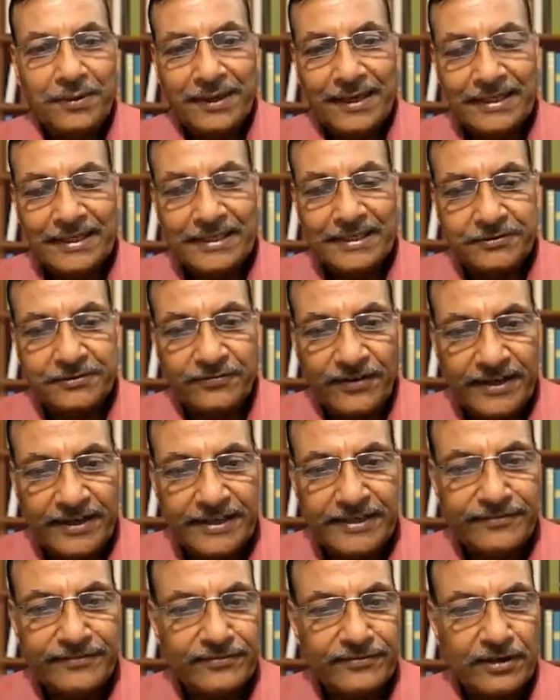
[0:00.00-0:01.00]
It is very
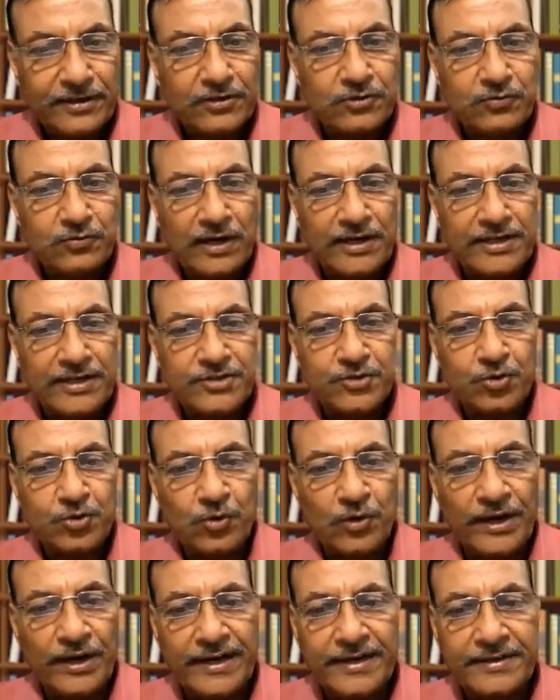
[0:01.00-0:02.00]
difficult to
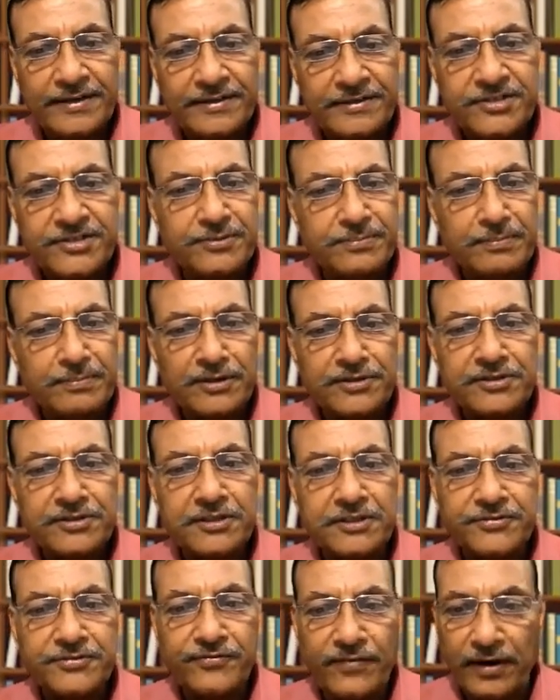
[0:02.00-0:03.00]
isolate this
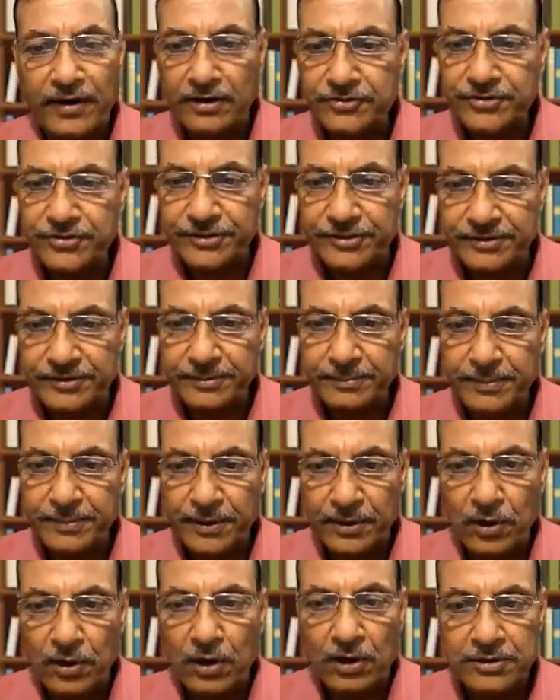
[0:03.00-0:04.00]
muscle's function
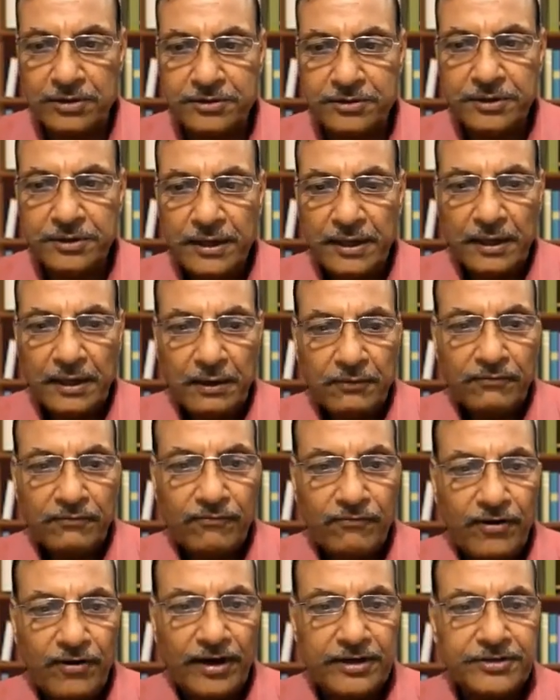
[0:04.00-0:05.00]
because
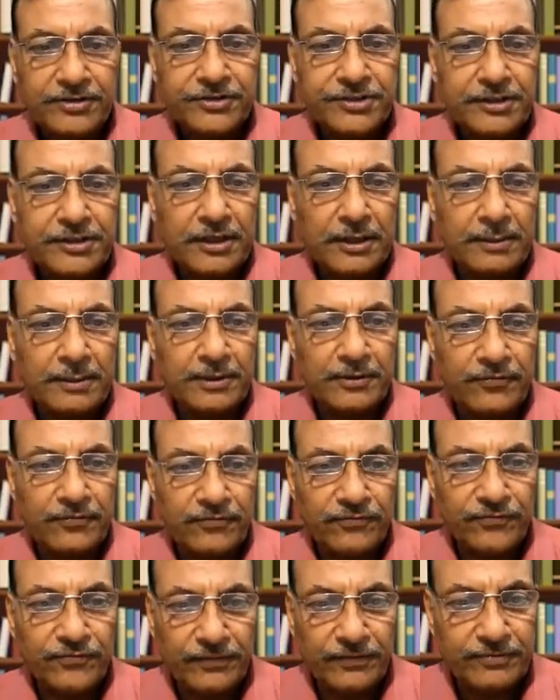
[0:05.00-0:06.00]
flexion of the
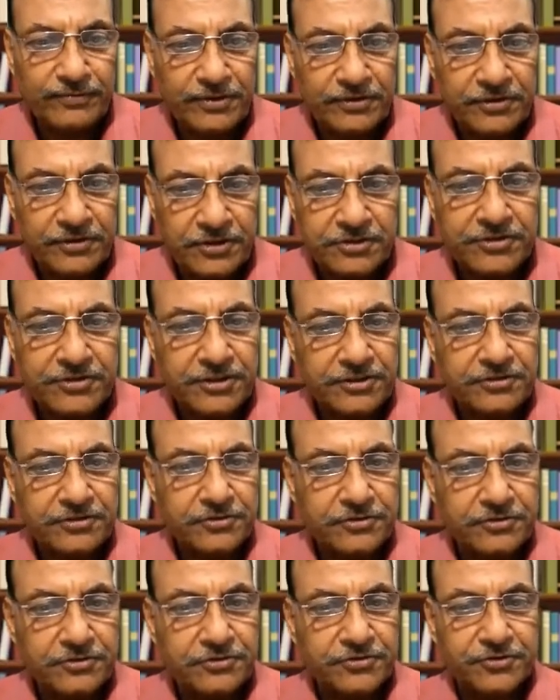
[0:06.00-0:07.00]
fifth
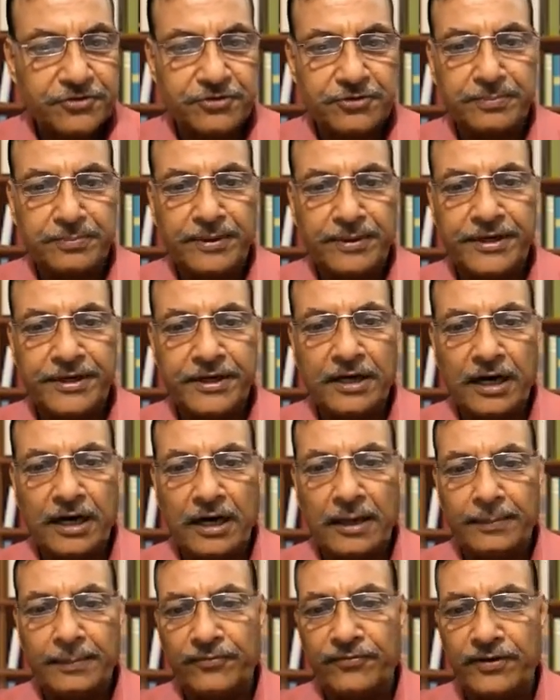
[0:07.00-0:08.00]
digit's
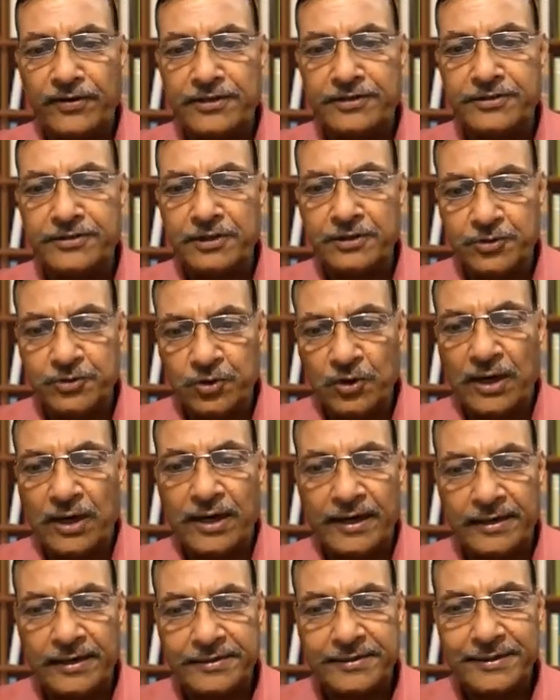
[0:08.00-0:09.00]
metacarpophalangeal
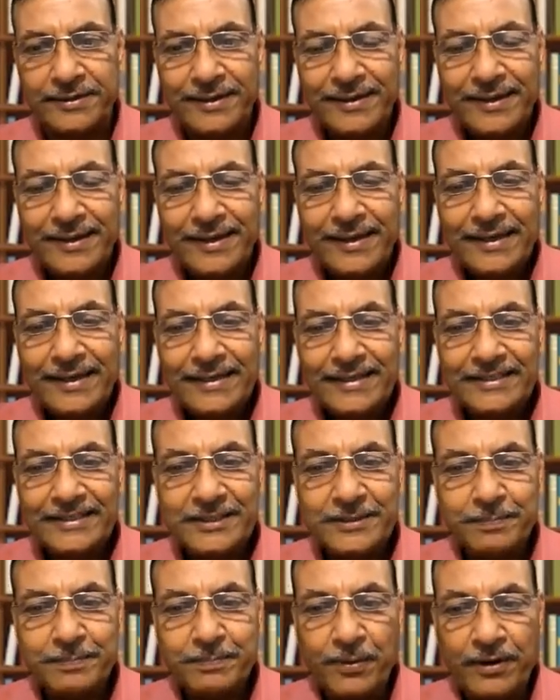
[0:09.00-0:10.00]
joint
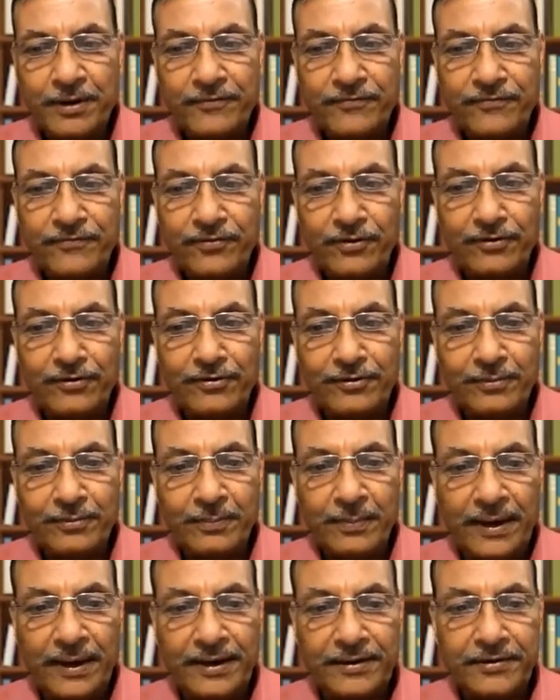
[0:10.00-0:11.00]
is performed
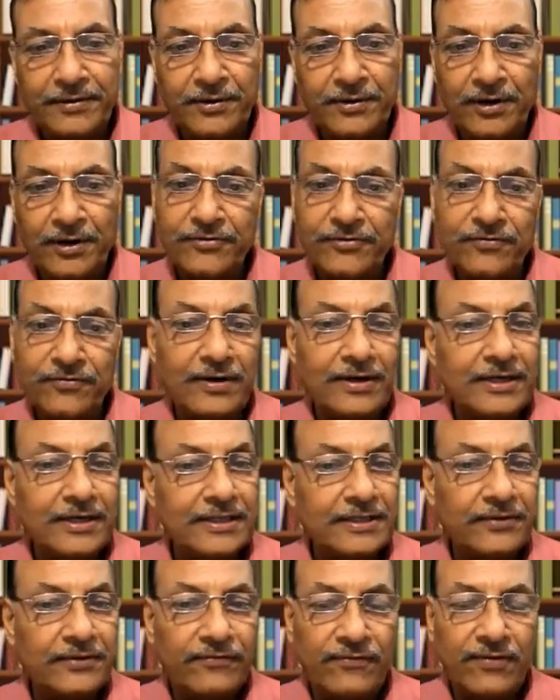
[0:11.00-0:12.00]
by not only
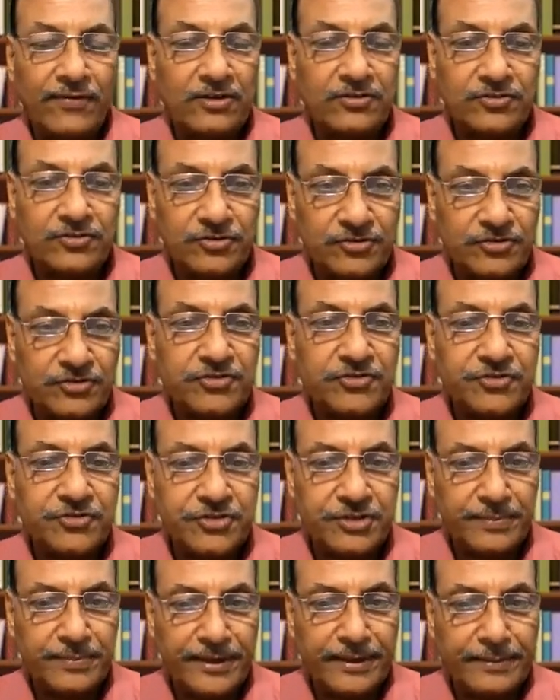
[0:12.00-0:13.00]
the flexor
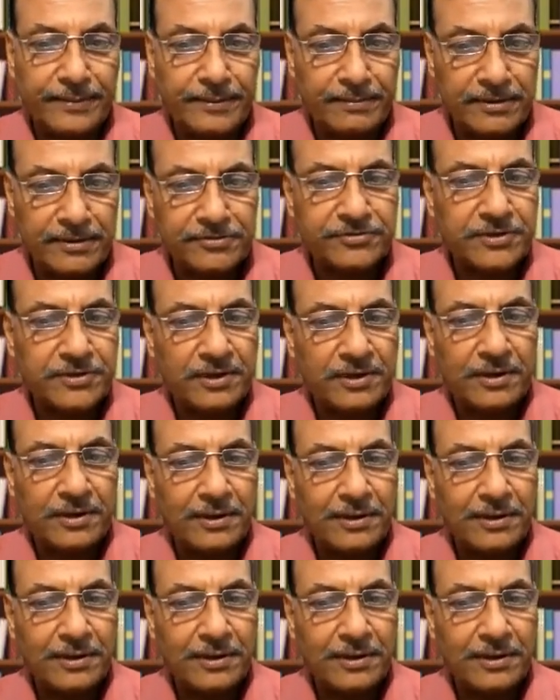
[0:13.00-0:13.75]
digiti minimi muscle,